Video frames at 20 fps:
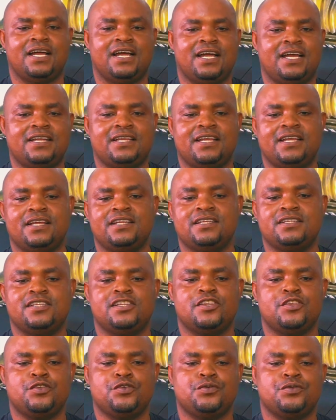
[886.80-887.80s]
And then
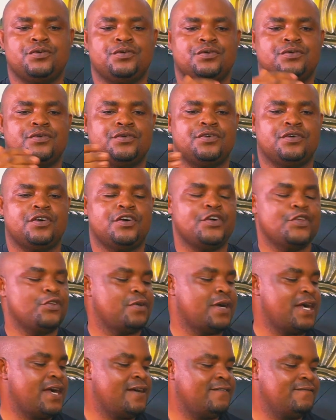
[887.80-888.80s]
you
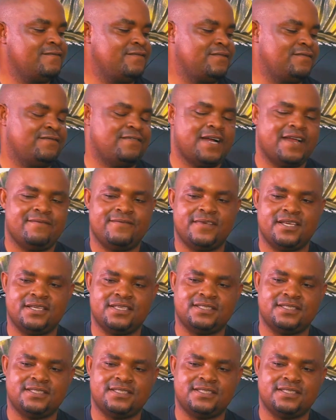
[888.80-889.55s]
have 5 years